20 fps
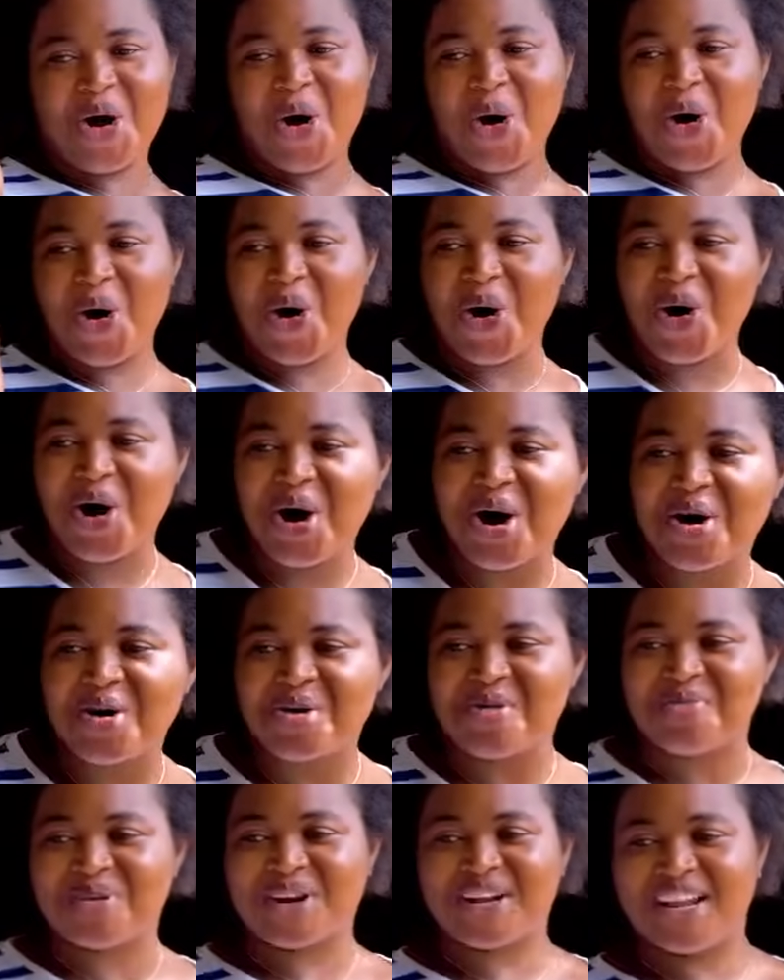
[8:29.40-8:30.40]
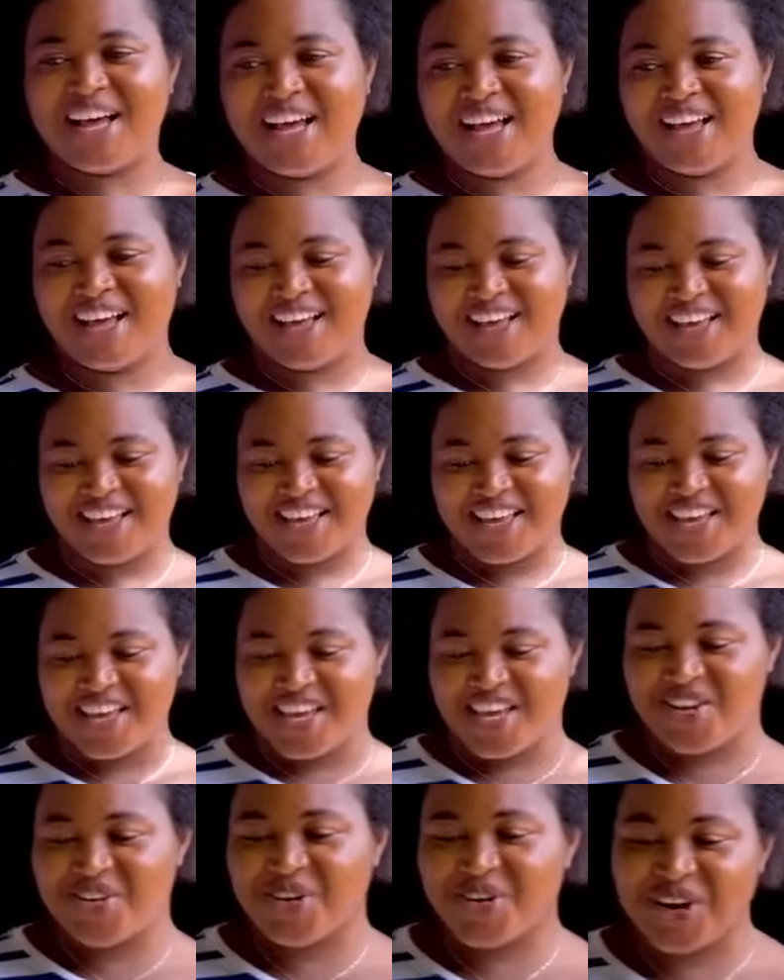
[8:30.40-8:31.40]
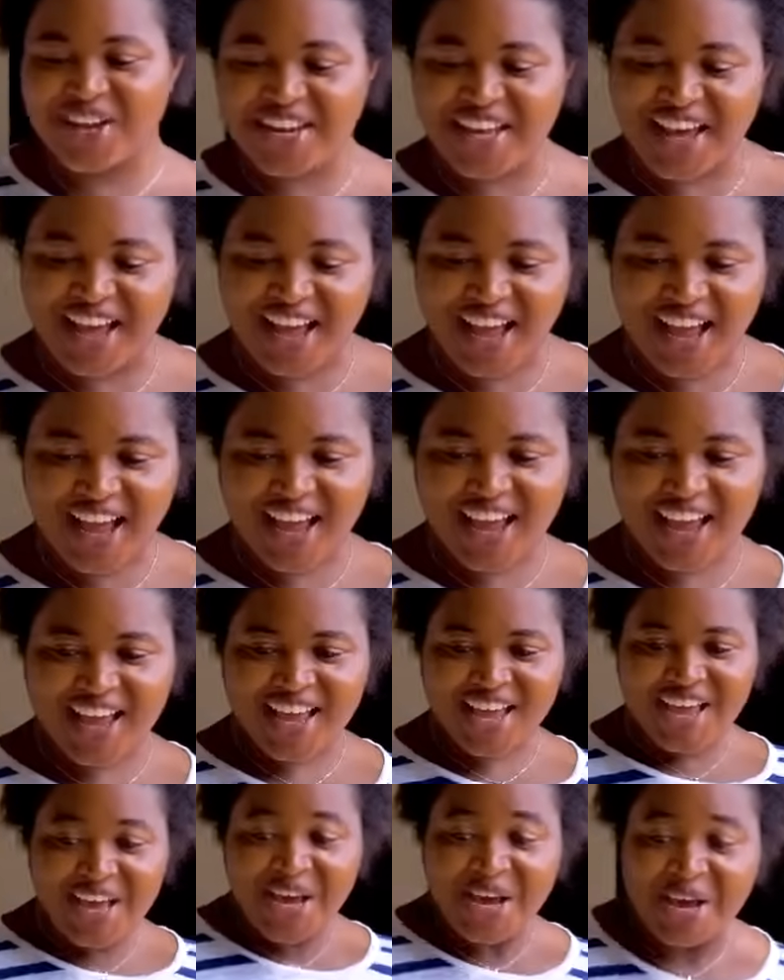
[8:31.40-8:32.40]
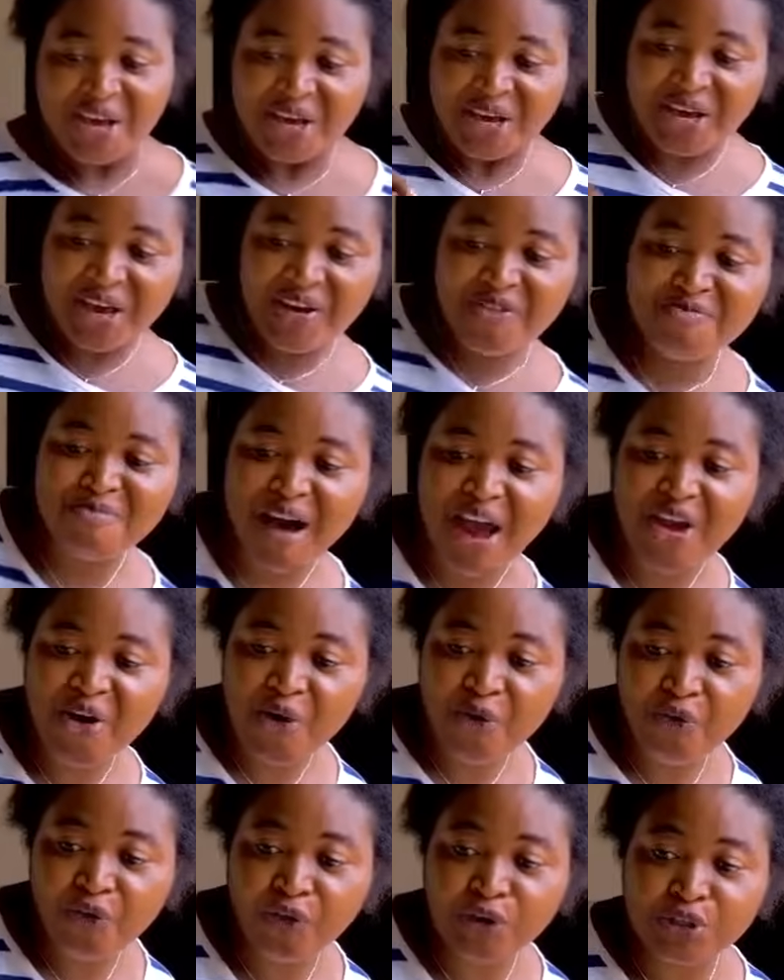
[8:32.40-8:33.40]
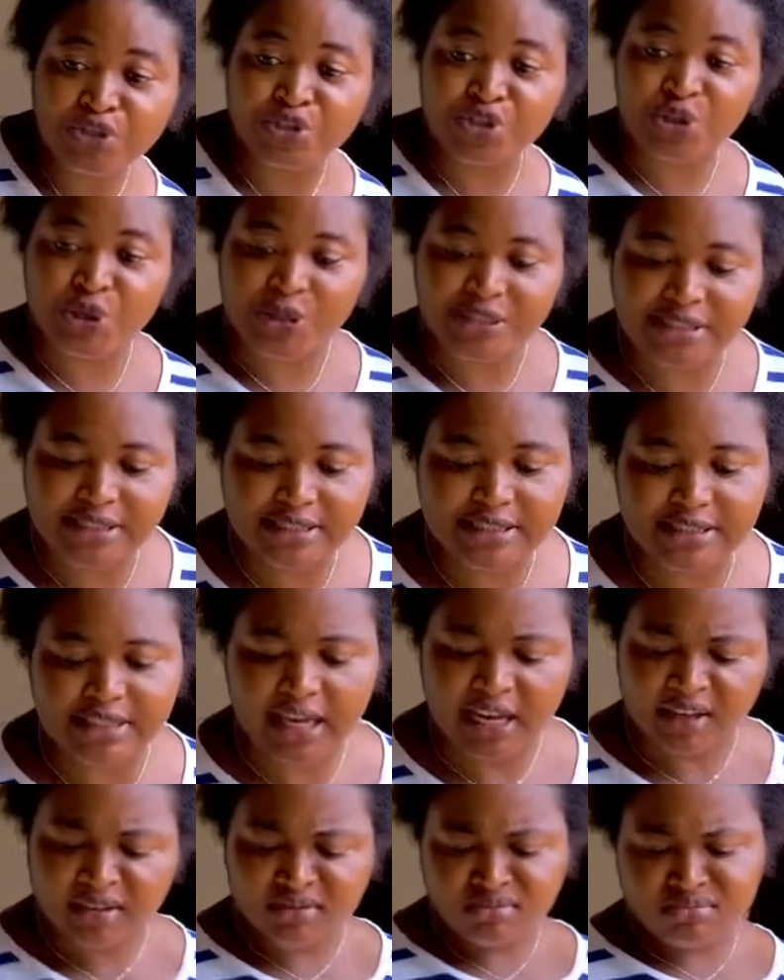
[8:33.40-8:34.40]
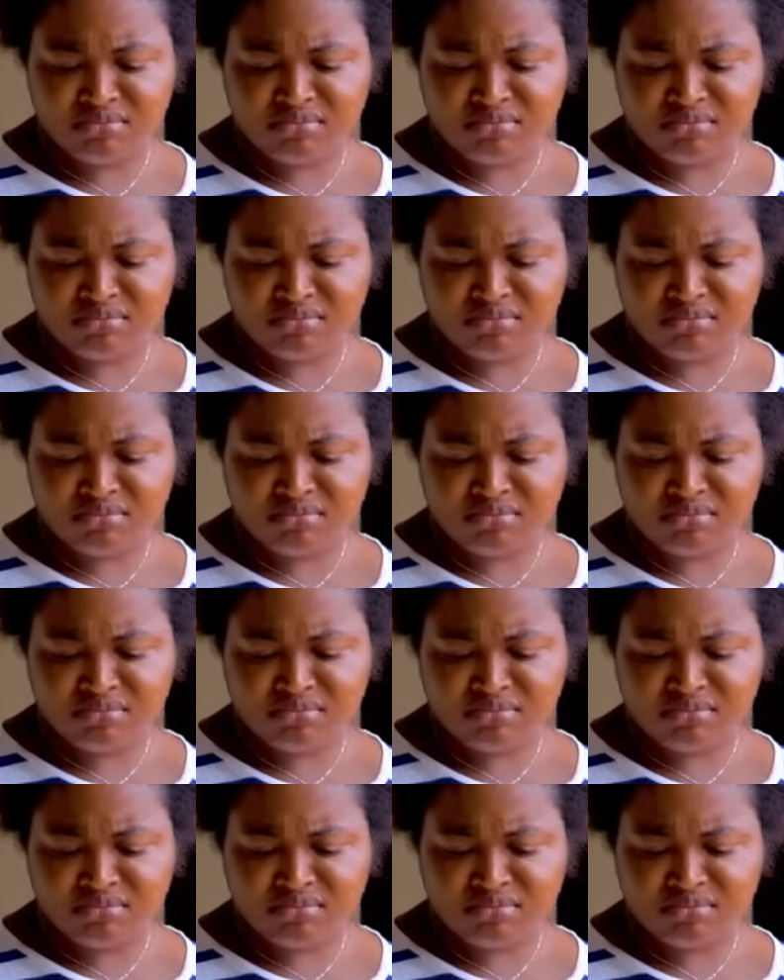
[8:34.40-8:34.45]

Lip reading: Oh, brother. Inugonia. Give my own food to your sister.